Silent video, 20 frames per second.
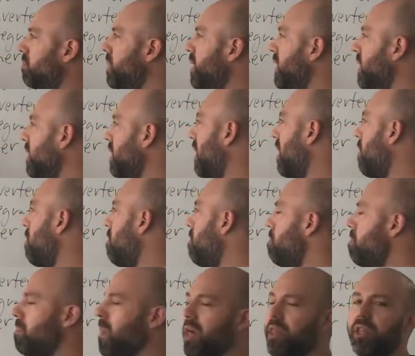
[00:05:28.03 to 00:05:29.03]
being a
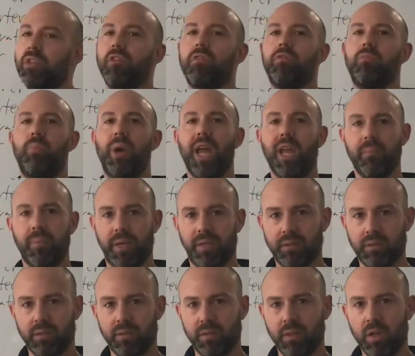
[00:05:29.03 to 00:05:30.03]
method of payment,
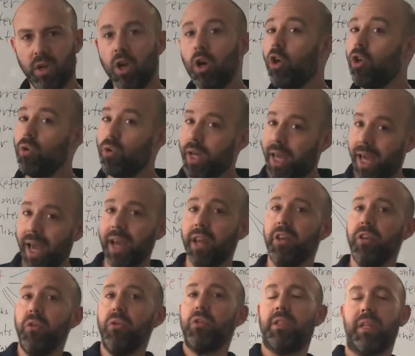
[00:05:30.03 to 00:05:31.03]
you
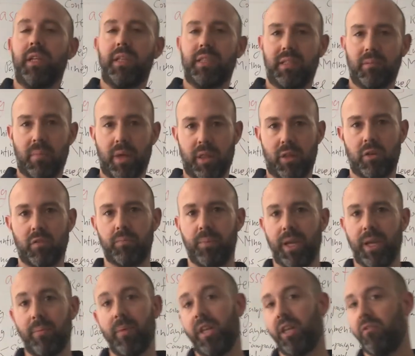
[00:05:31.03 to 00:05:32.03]
can use it as a method of
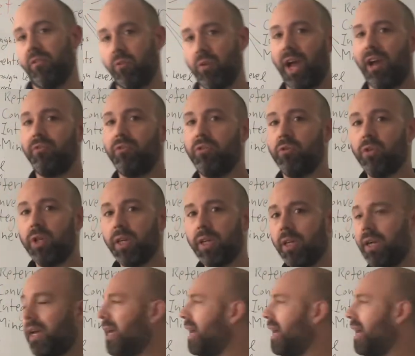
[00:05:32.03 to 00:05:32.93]
payment if you have Tuki,